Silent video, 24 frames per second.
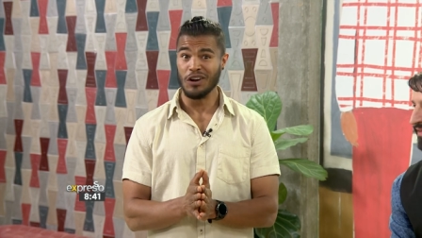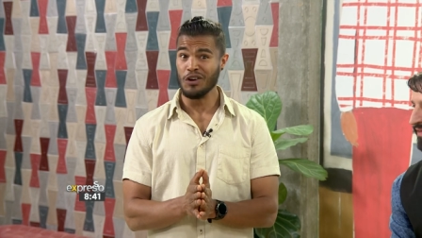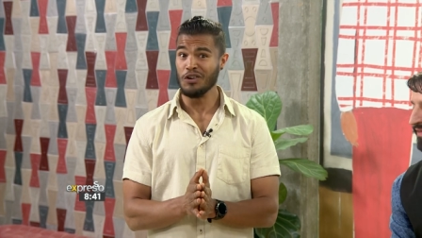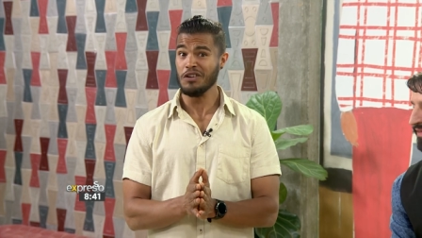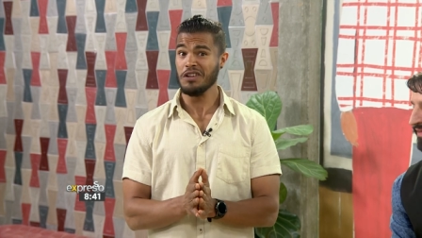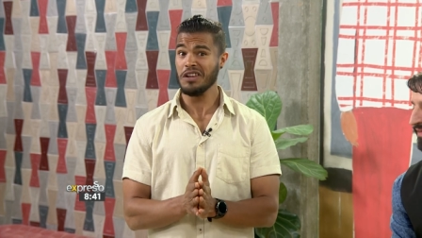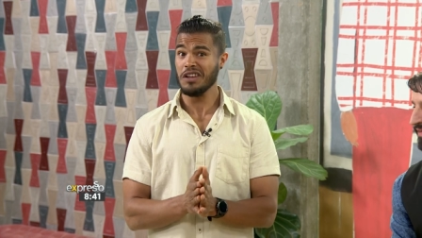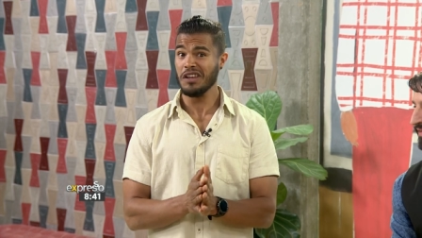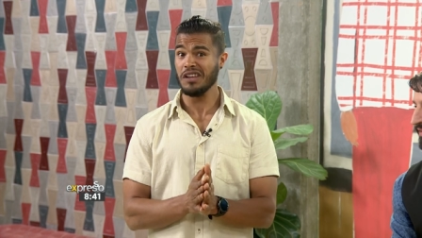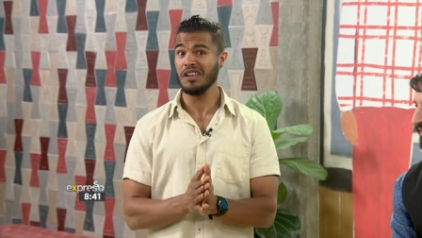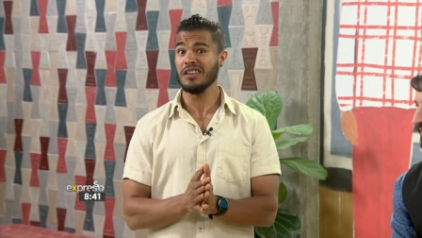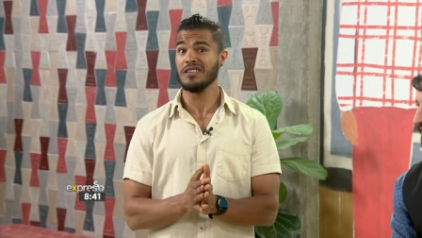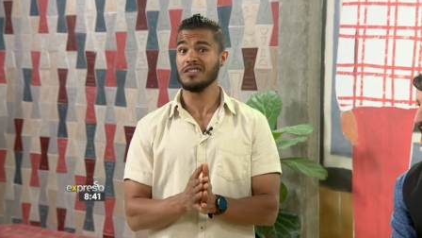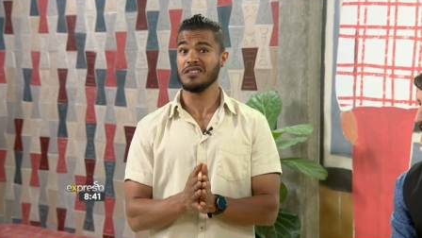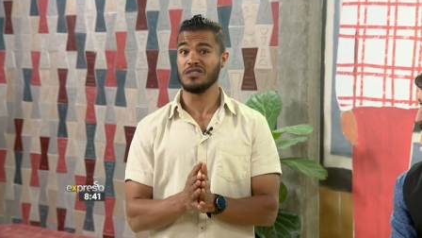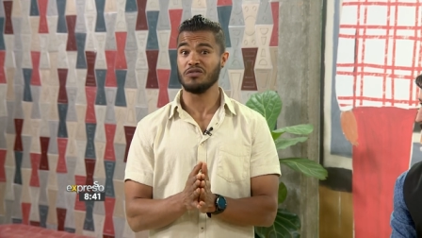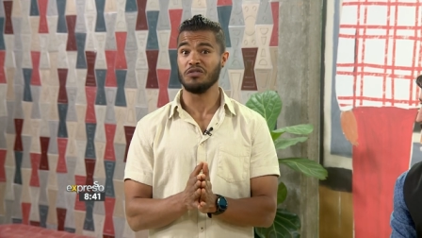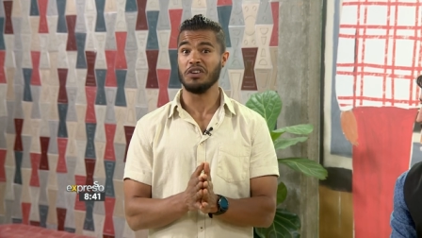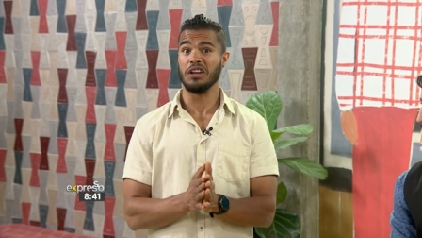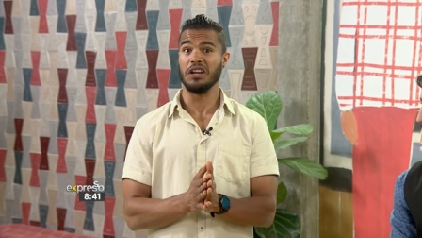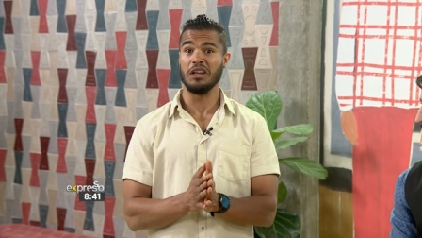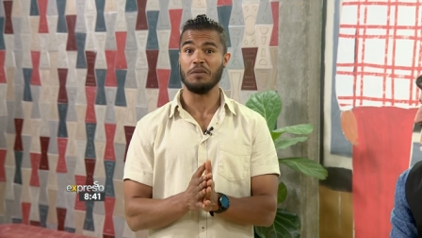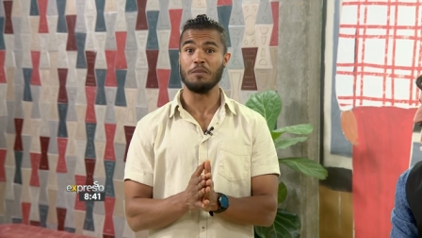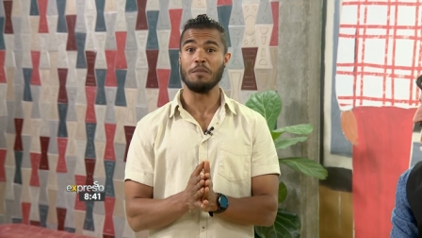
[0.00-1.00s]
It only
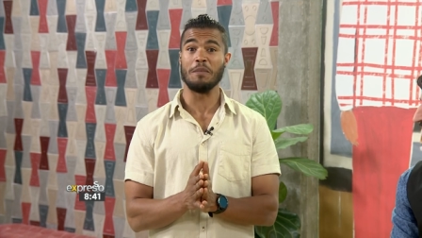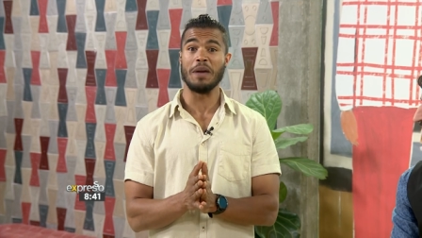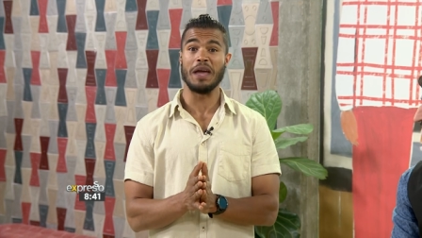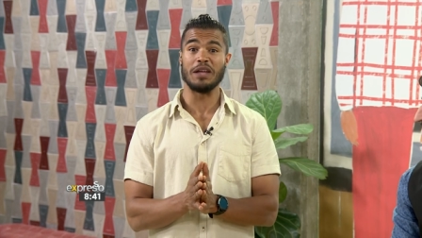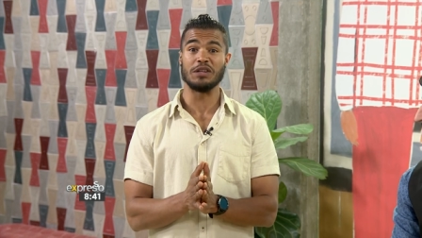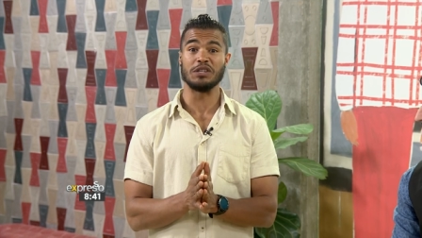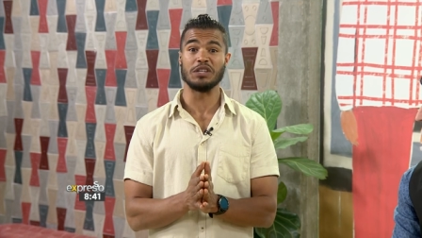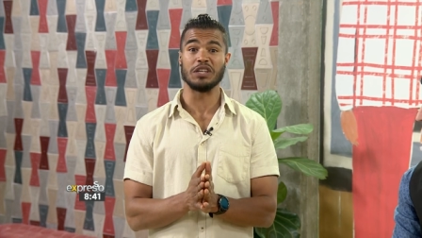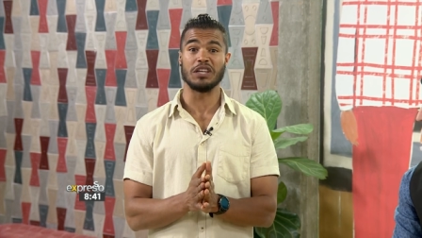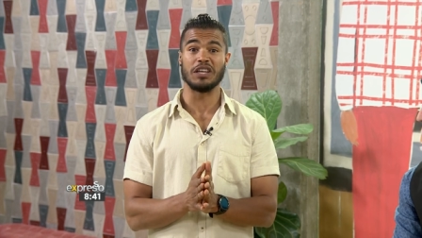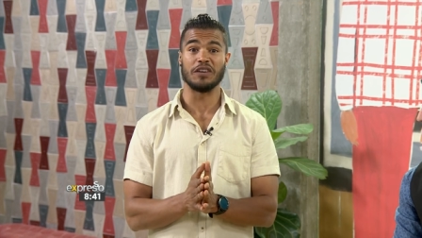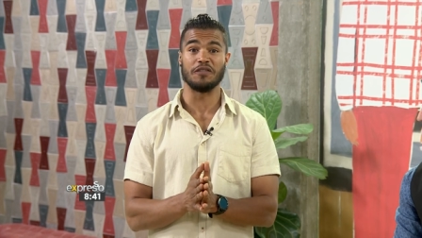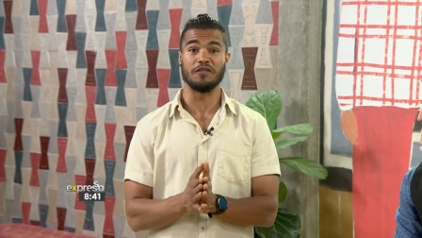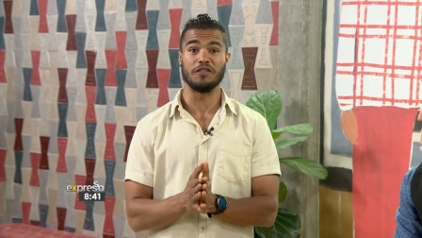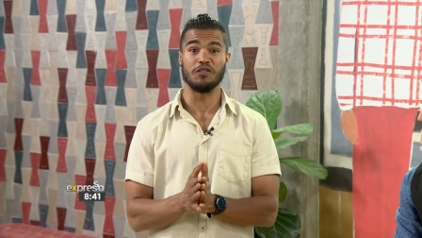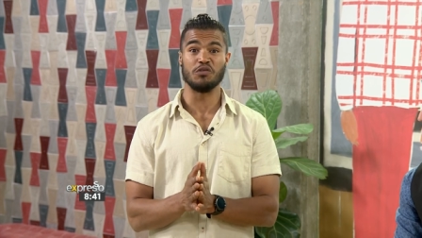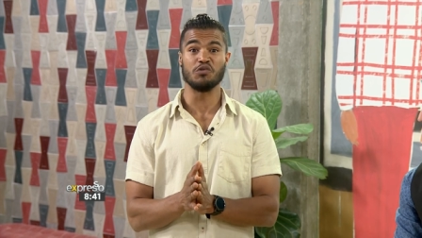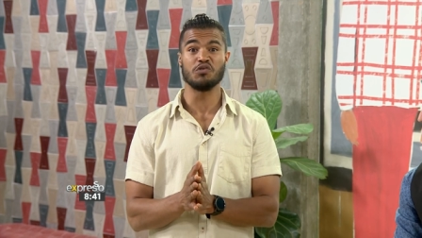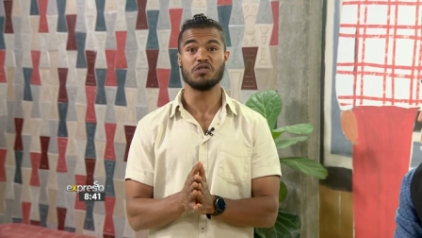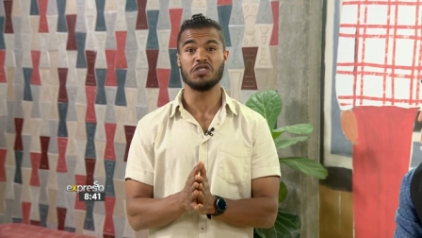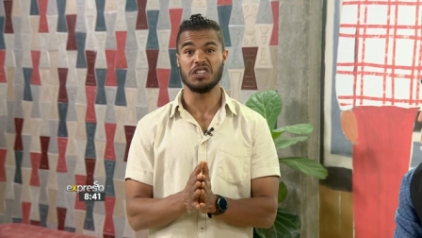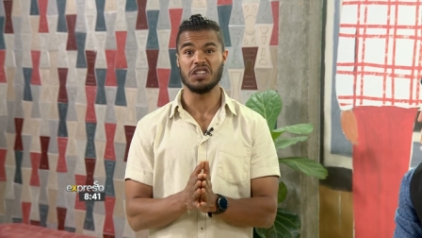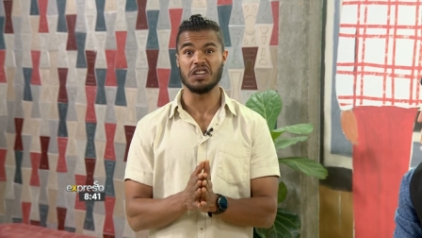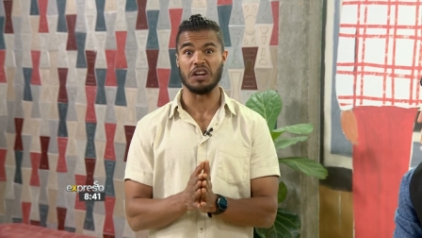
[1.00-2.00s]
is really magic if
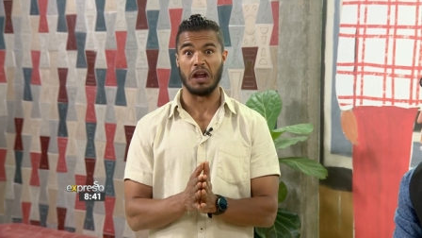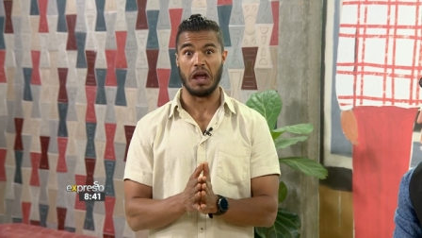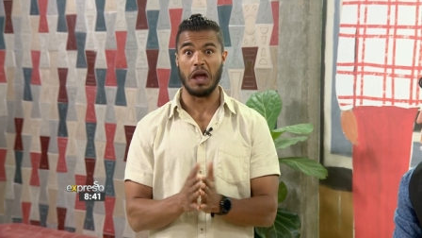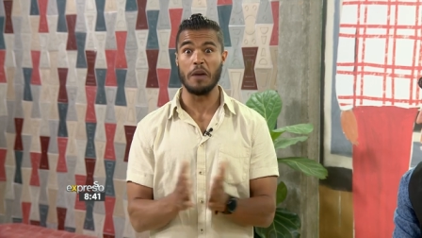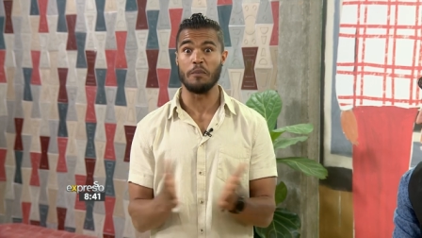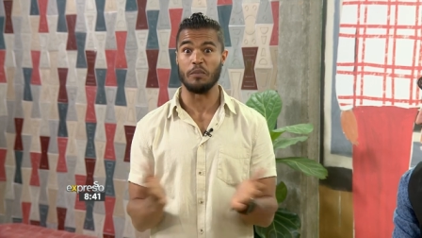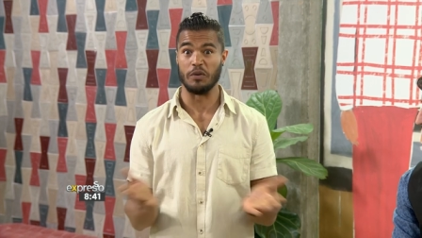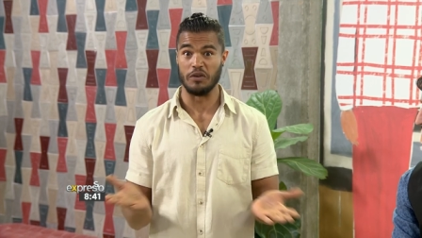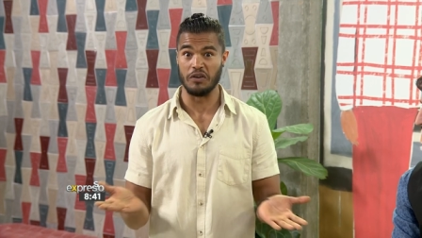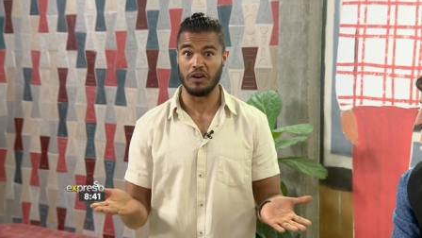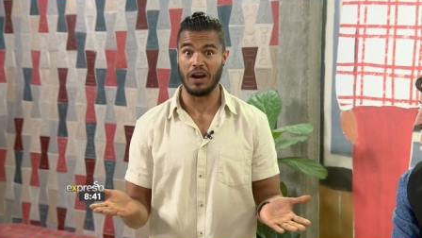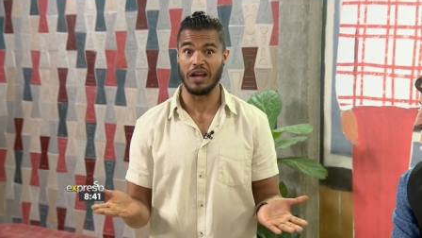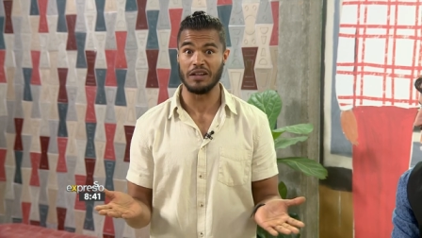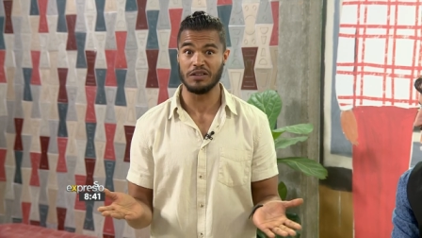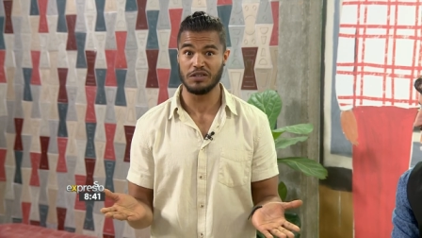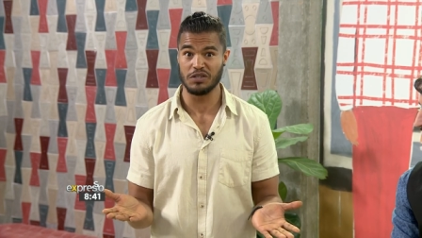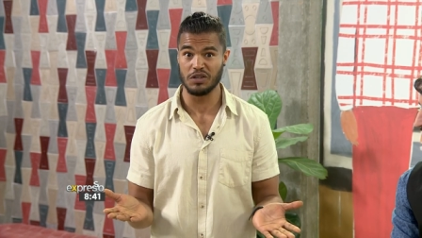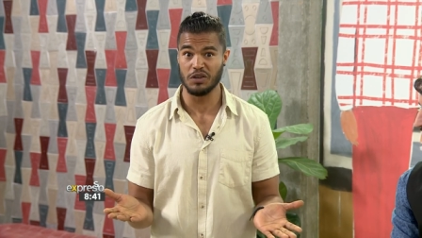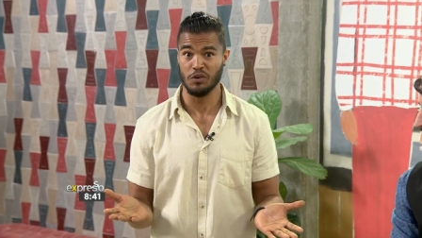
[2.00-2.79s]
you see it happen, right?